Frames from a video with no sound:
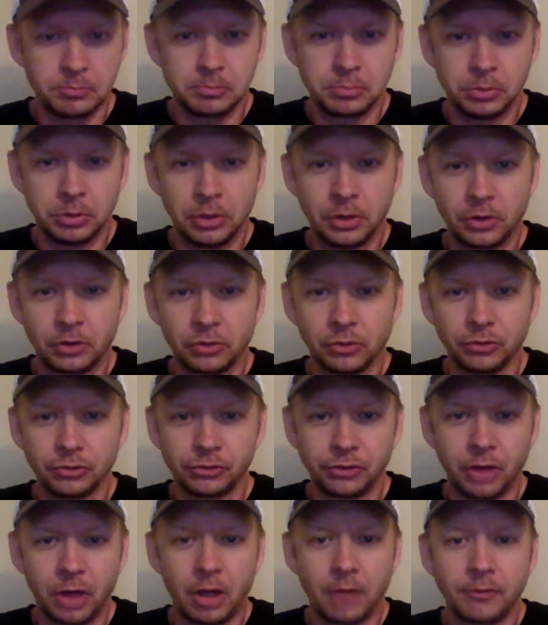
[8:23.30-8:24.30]
political
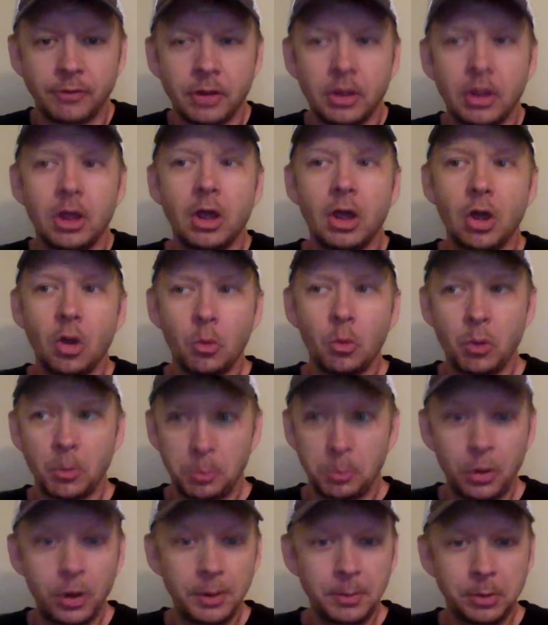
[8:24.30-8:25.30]
stuff, we're
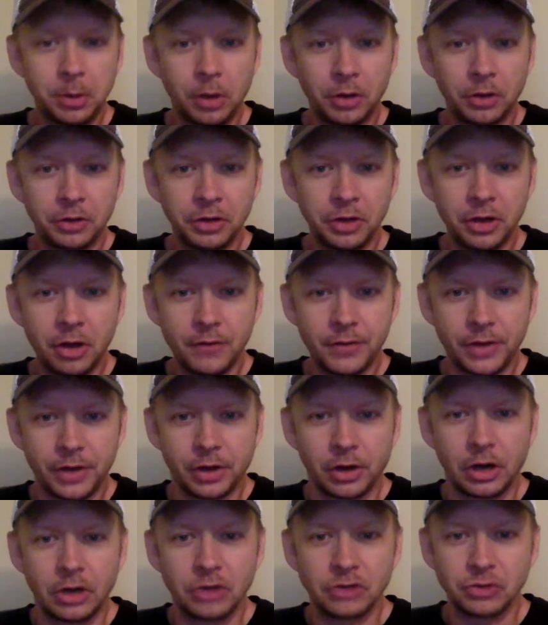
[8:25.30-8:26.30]
pretty plugged in over
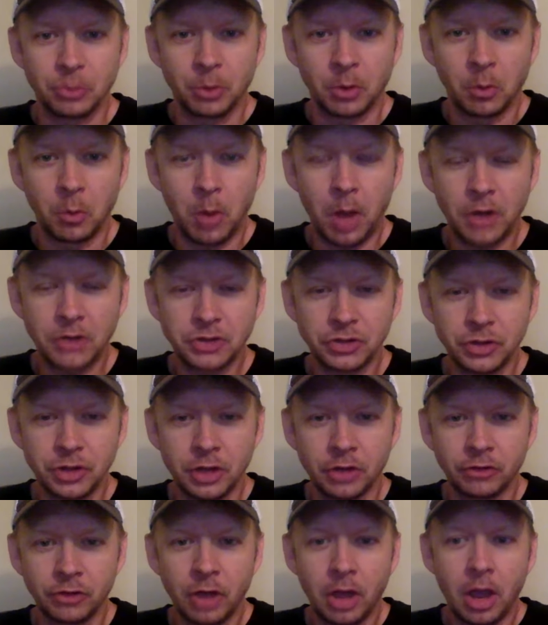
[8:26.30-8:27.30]
here. And so we're watching
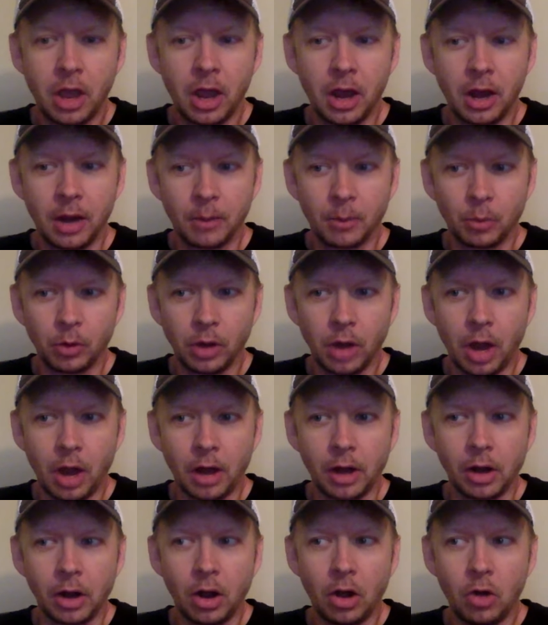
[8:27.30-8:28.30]
this and we're
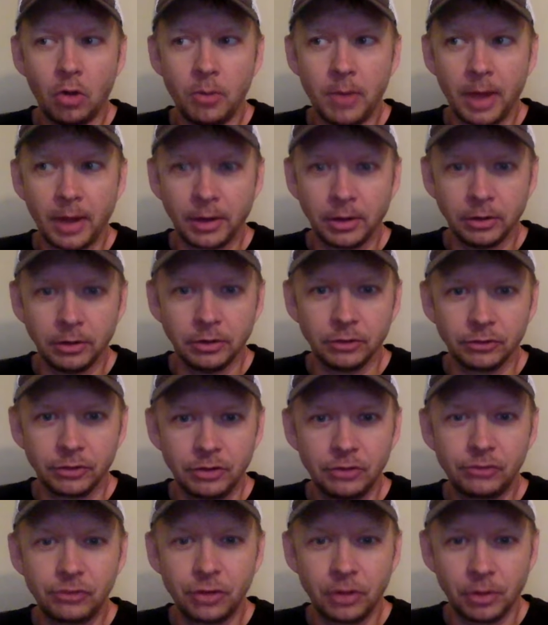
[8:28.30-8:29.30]
like, oh my goodness,
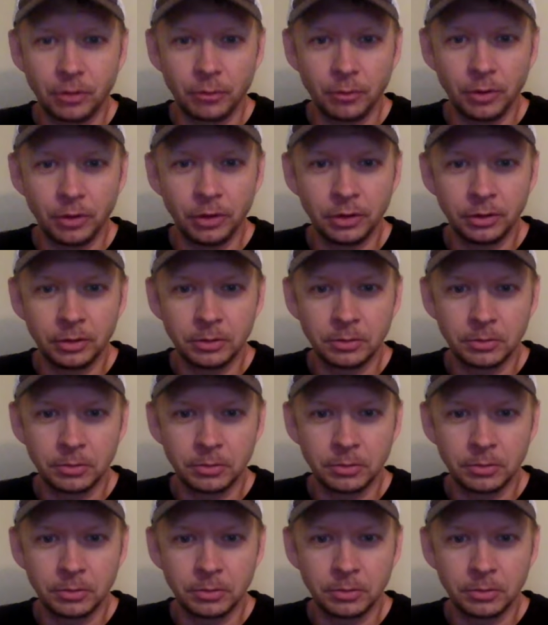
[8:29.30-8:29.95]
he's going to really,